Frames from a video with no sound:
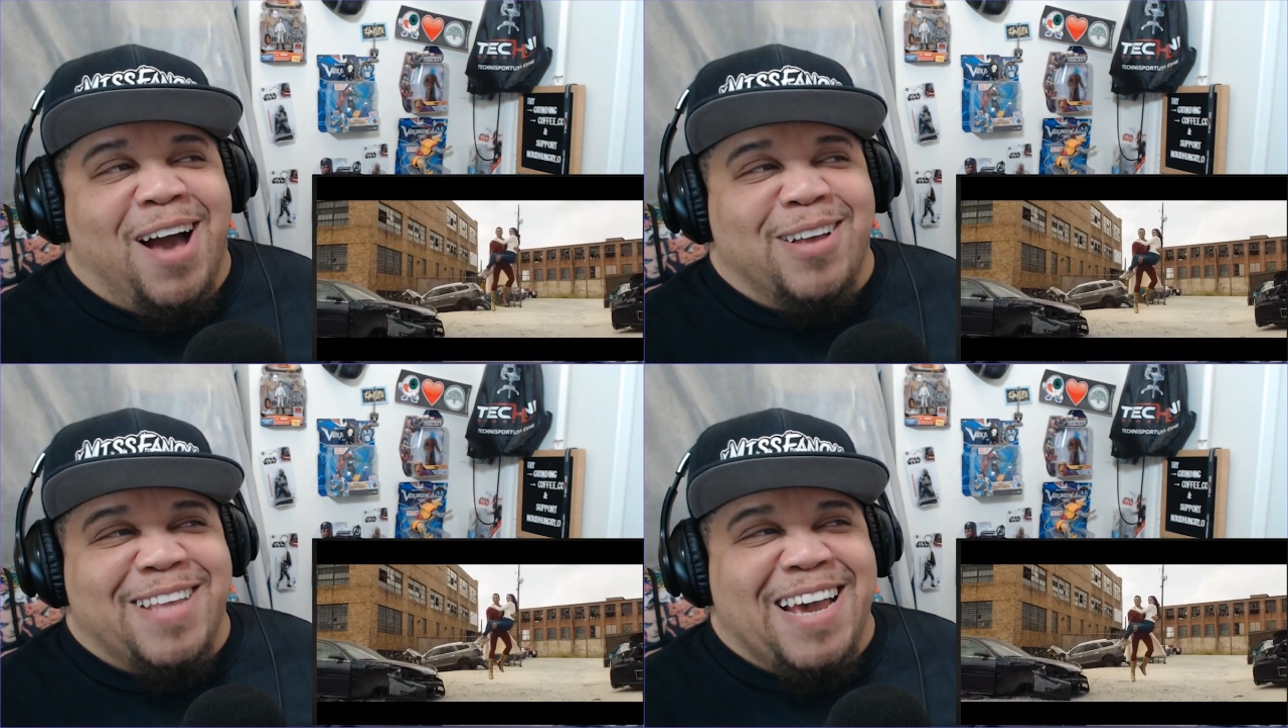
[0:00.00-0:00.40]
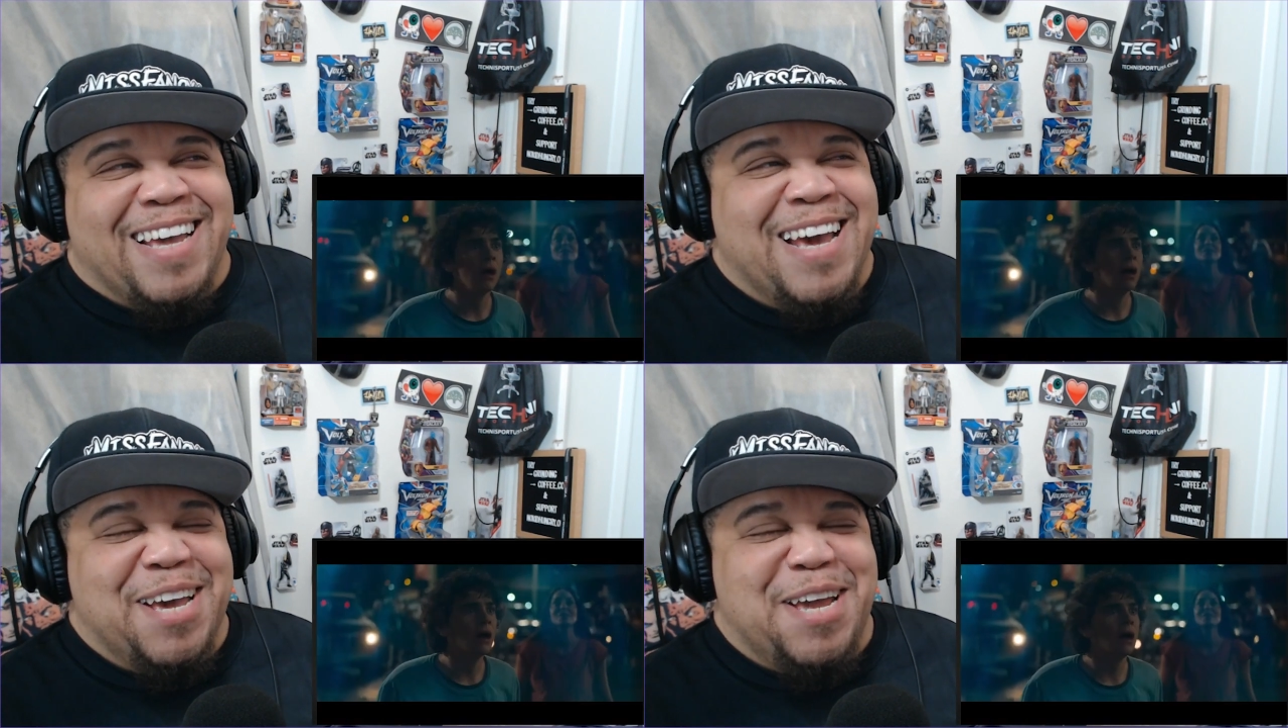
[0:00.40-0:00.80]
I was like,
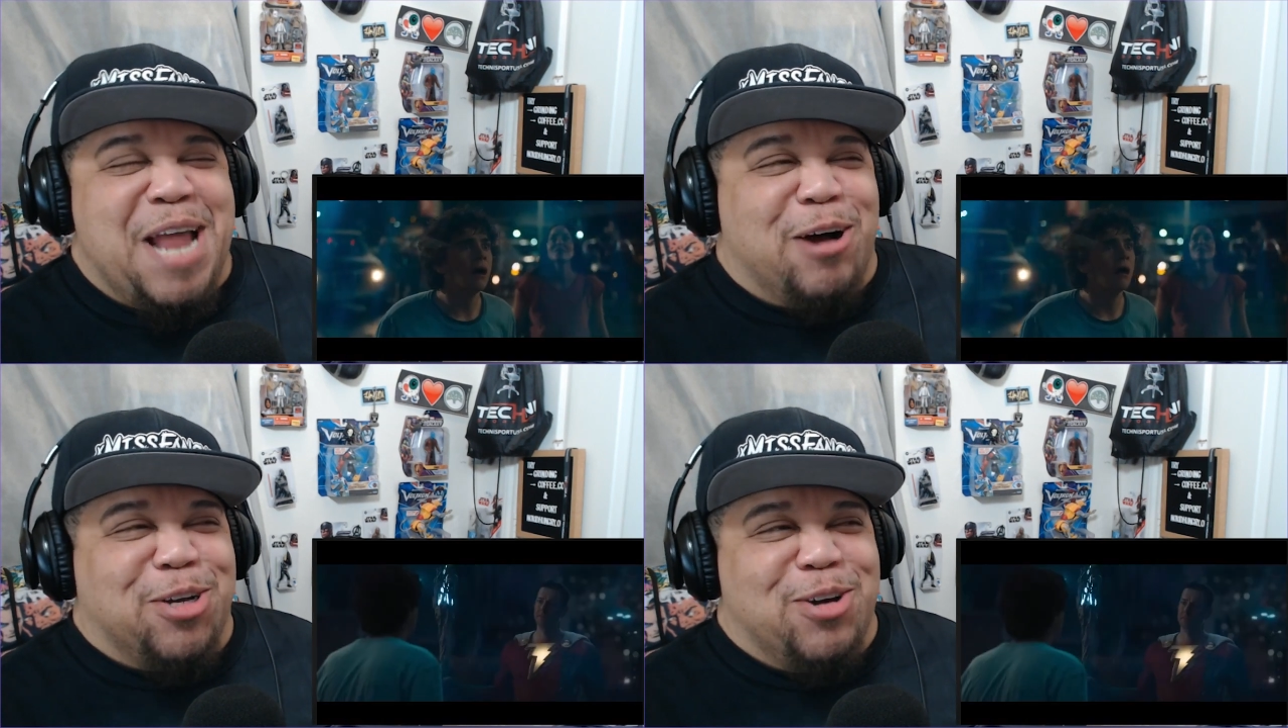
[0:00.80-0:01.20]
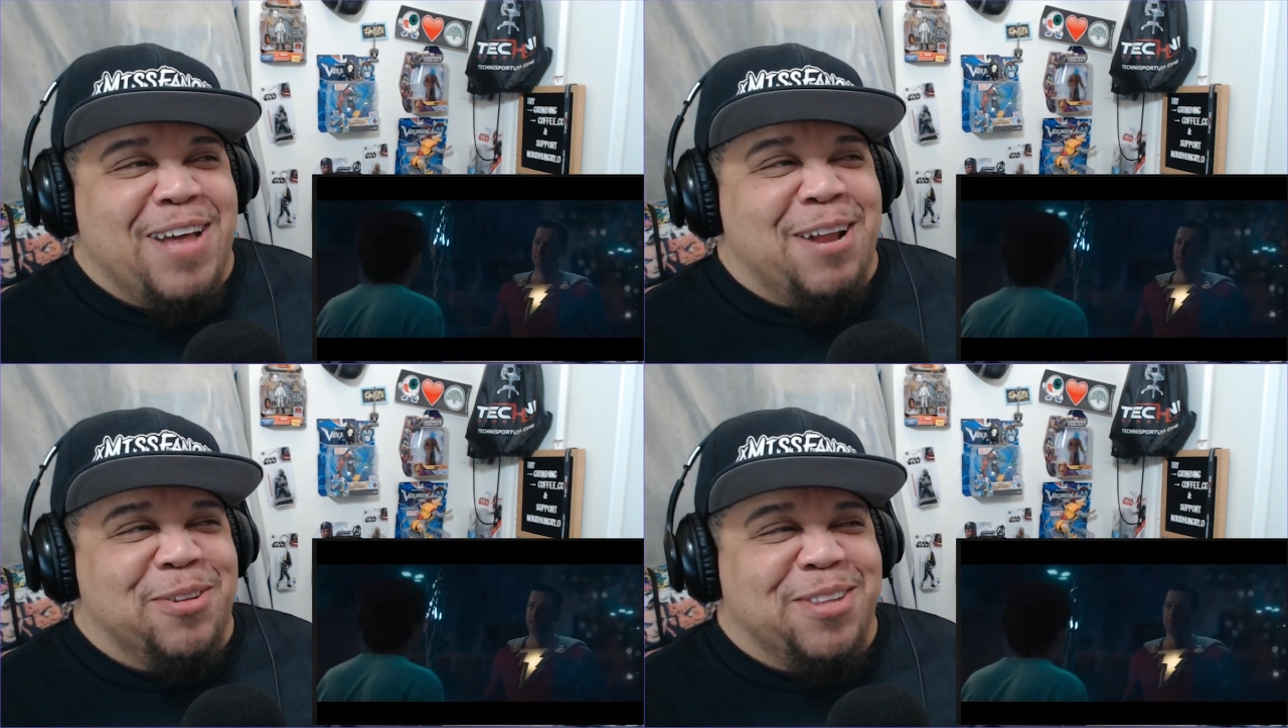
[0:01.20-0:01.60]
you're not gonna show
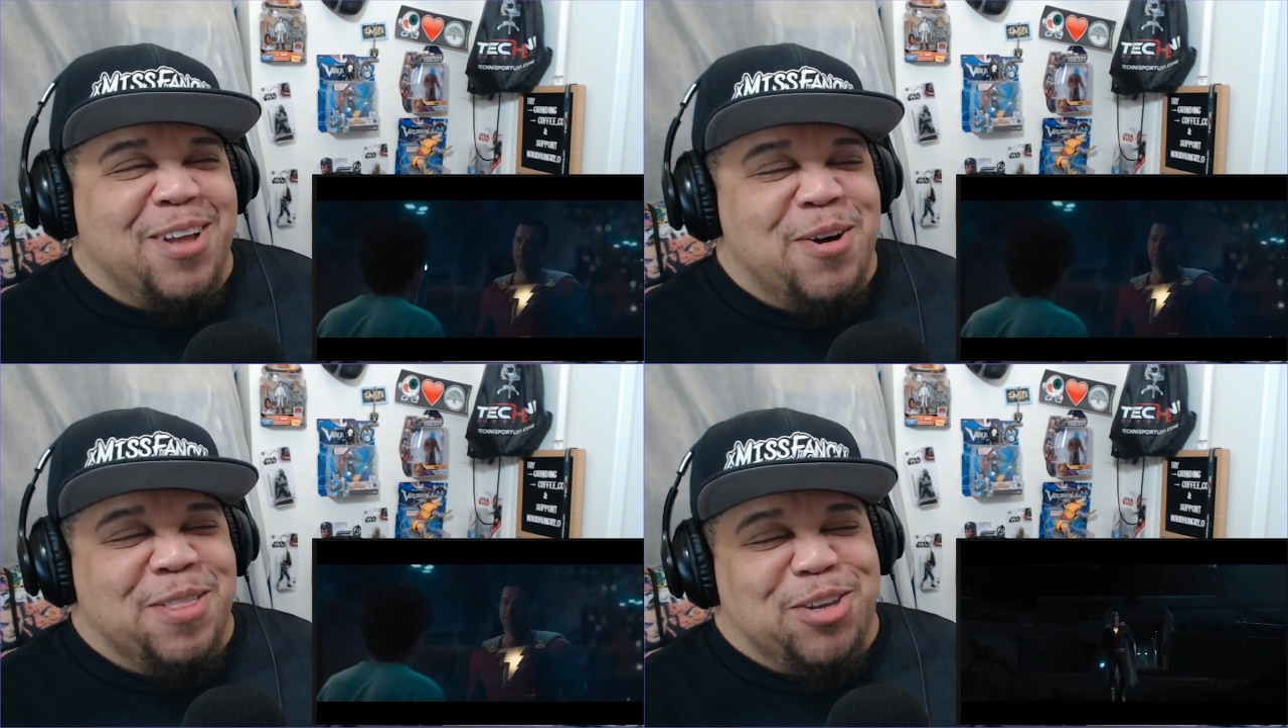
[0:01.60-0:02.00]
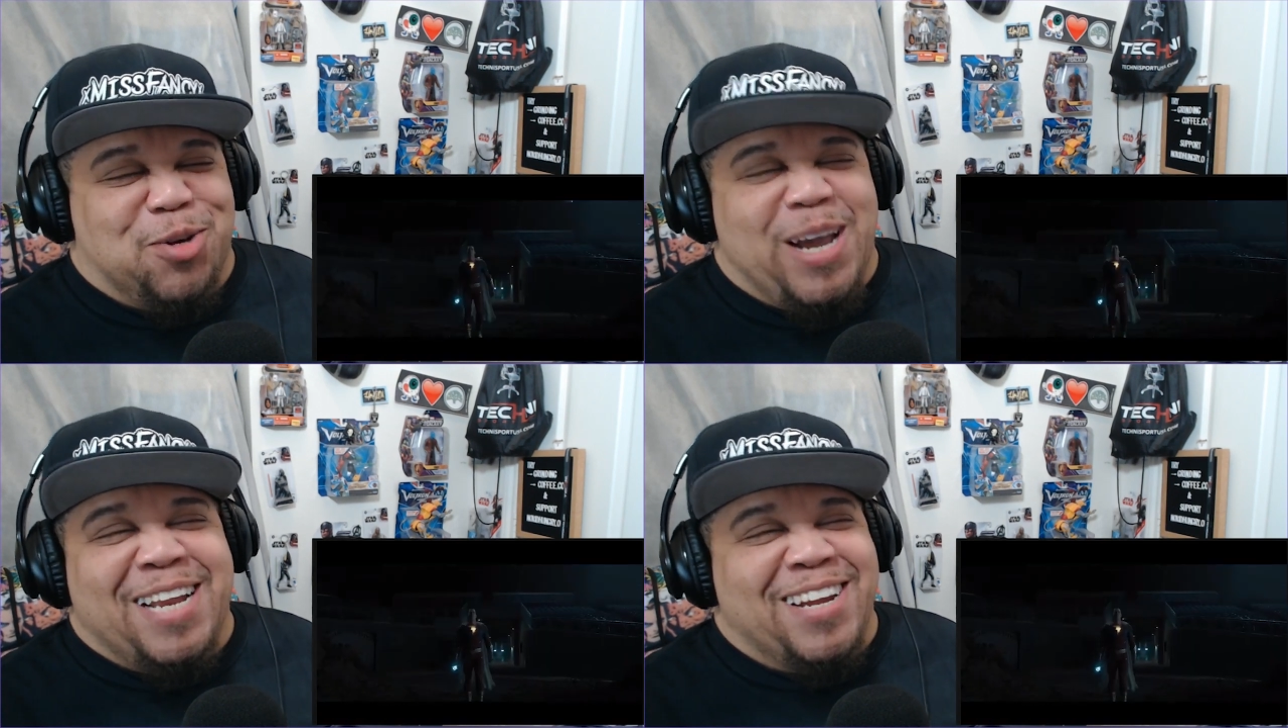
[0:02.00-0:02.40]
that on the
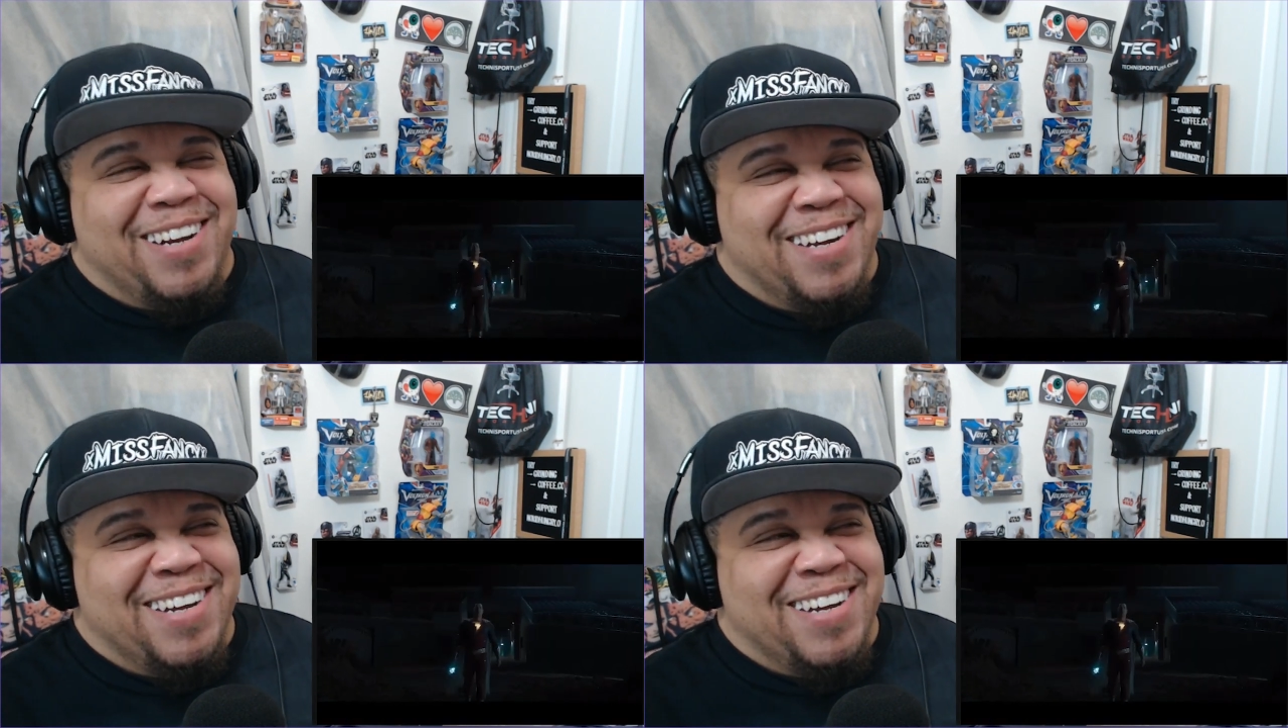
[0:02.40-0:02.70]
trailer.